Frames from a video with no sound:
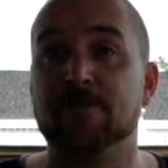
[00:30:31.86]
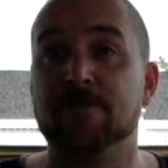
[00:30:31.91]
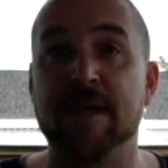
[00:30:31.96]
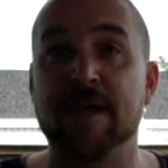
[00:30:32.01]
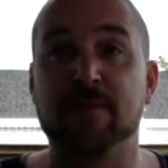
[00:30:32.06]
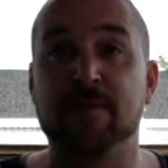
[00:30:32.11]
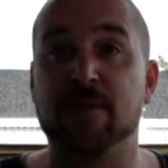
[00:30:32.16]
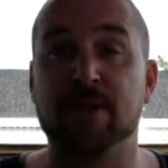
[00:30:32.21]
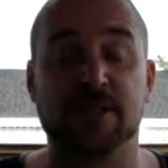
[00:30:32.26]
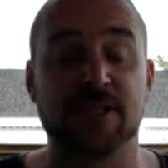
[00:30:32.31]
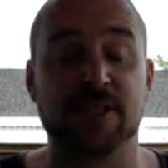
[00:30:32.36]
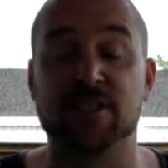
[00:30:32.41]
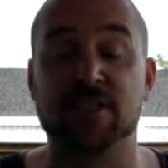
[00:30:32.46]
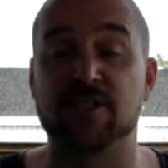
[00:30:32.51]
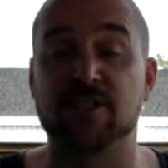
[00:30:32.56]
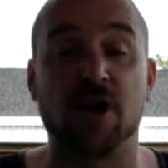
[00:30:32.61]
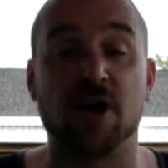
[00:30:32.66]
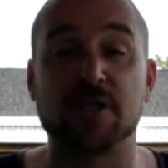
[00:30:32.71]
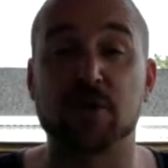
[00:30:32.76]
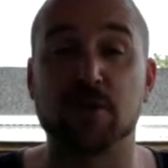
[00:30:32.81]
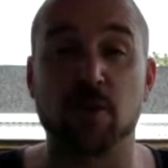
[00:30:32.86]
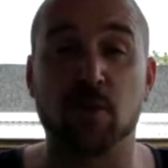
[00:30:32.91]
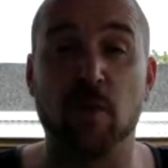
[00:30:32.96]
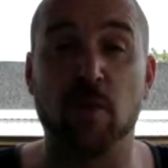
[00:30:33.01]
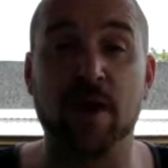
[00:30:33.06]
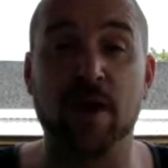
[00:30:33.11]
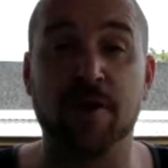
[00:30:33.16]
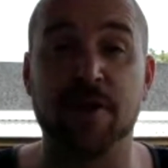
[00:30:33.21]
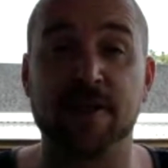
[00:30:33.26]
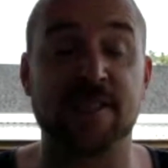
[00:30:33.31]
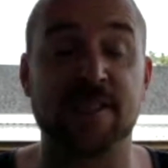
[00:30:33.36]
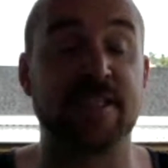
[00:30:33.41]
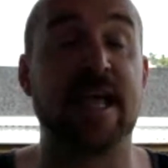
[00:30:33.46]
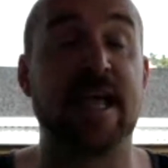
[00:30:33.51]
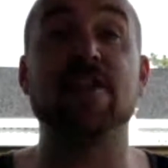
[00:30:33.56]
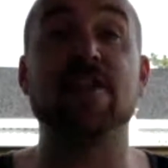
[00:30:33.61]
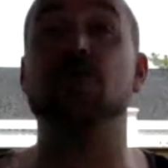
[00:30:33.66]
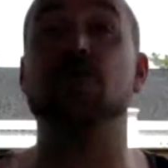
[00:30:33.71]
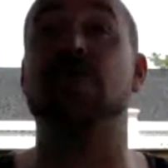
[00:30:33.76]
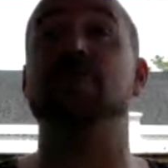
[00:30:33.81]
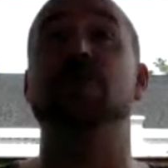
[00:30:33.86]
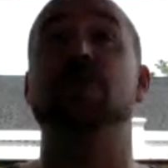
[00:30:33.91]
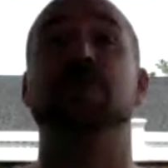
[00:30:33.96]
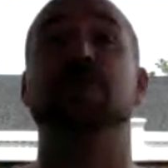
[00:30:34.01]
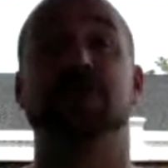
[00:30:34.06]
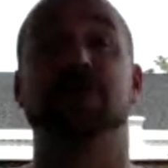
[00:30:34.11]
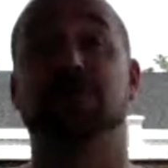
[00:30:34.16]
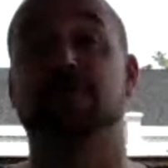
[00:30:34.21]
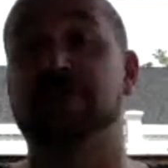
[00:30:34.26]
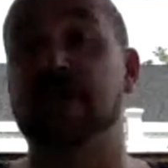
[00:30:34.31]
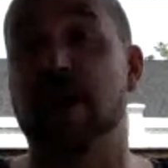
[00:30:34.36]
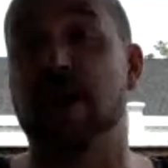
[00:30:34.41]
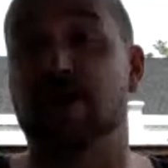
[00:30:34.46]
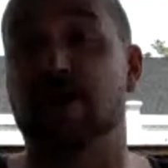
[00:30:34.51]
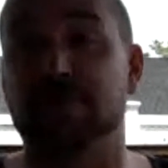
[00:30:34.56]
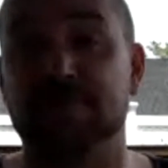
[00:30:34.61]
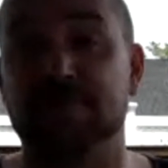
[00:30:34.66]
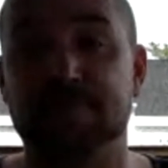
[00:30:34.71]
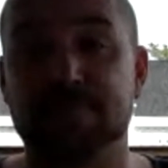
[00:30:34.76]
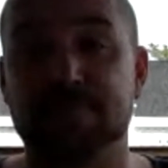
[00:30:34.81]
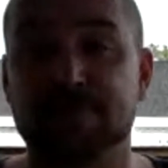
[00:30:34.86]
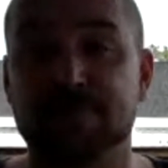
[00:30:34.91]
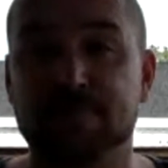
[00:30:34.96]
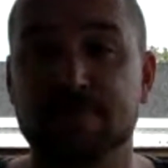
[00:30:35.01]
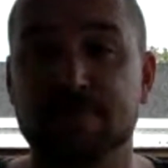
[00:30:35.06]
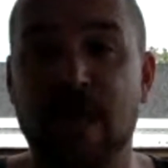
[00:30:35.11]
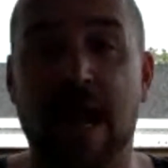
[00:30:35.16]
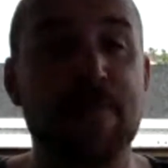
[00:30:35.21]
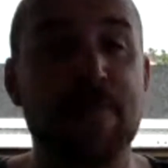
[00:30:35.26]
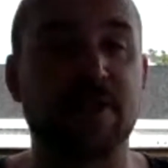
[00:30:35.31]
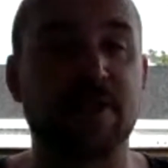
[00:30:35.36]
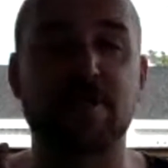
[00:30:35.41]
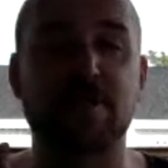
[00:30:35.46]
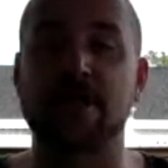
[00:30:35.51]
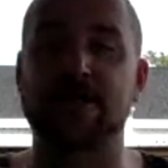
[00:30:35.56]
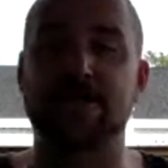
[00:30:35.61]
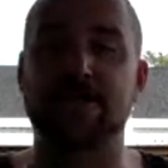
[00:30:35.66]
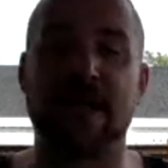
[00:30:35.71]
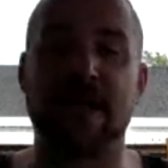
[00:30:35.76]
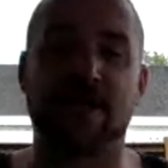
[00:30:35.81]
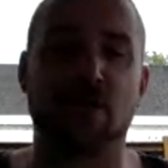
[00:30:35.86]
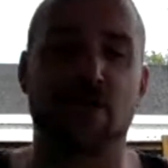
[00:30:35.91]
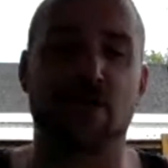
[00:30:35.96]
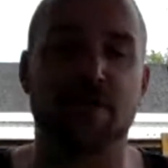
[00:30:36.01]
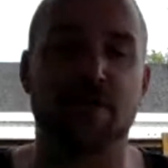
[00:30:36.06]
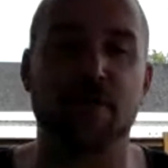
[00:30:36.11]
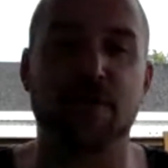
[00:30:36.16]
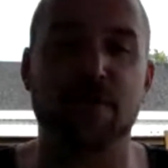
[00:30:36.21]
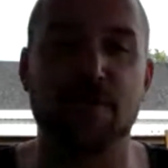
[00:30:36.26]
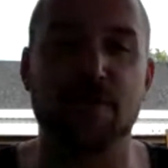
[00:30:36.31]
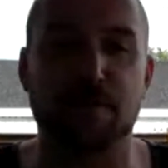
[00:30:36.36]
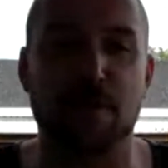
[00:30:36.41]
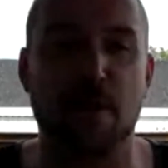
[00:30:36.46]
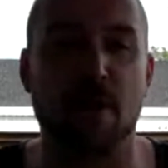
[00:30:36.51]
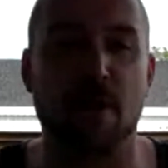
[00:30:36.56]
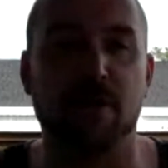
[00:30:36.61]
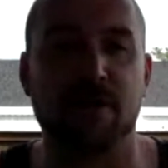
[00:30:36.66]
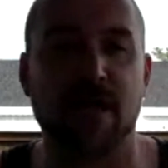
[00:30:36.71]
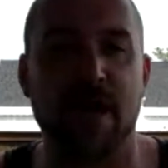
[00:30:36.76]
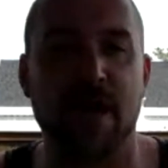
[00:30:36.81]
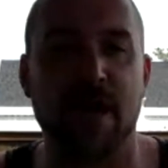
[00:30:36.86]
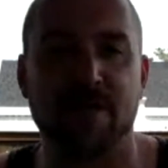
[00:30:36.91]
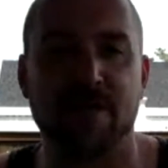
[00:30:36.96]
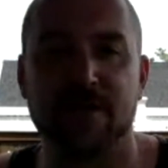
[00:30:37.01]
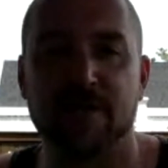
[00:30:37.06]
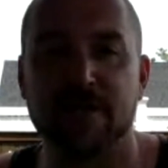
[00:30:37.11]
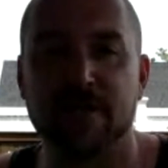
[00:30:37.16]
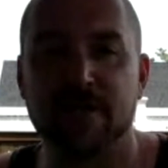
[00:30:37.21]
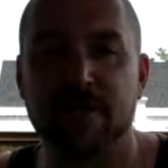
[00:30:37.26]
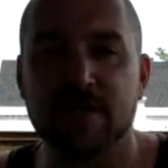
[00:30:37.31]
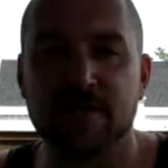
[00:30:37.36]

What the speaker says: because it starts with awareness, and then you can build yourself. I'm going to toss it back over to you, Paul, kind of